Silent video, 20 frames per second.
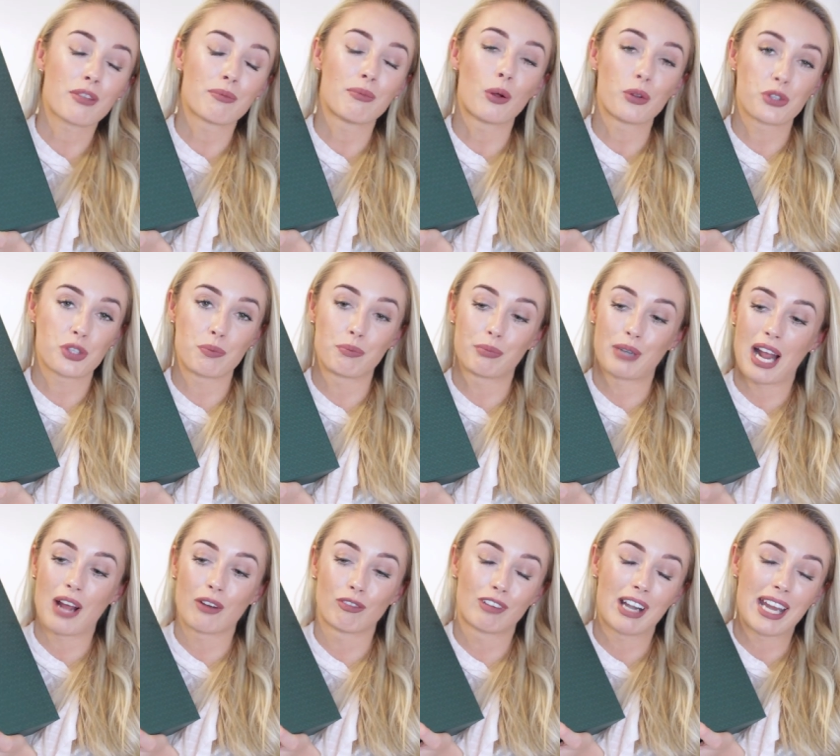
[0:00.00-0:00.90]
the Molton
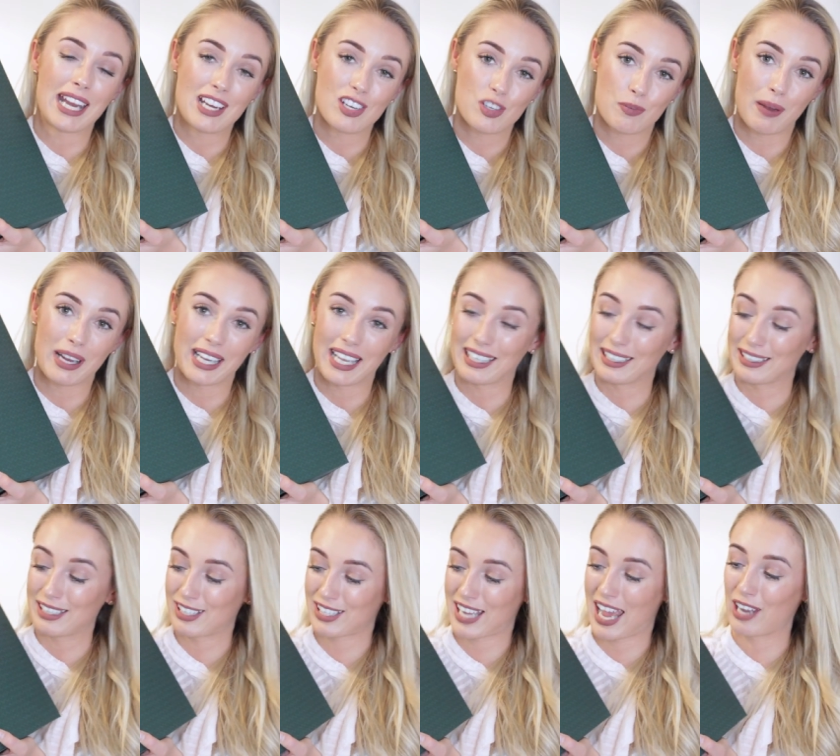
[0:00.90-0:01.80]
Brown range by
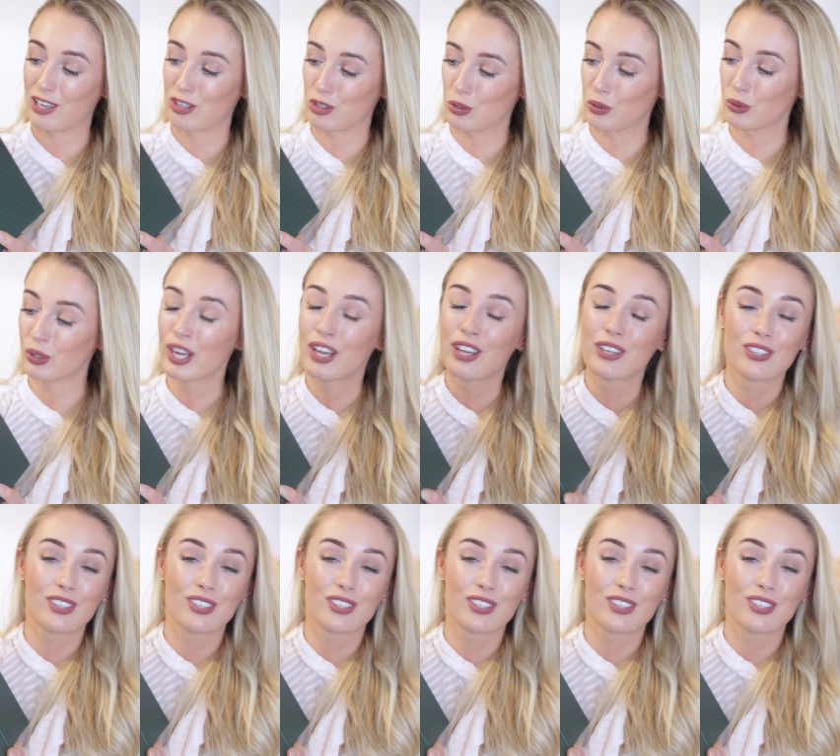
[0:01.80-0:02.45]
getting this candle.